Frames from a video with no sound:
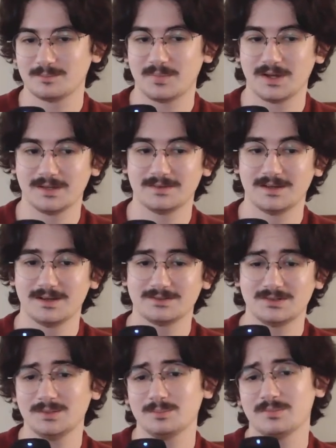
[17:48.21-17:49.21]
but they're
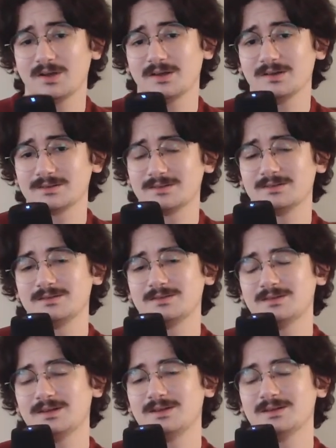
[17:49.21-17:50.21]
cheap products,
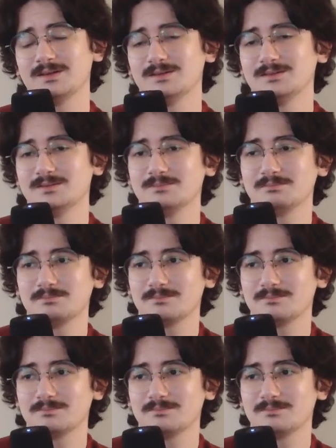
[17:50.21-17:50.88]
and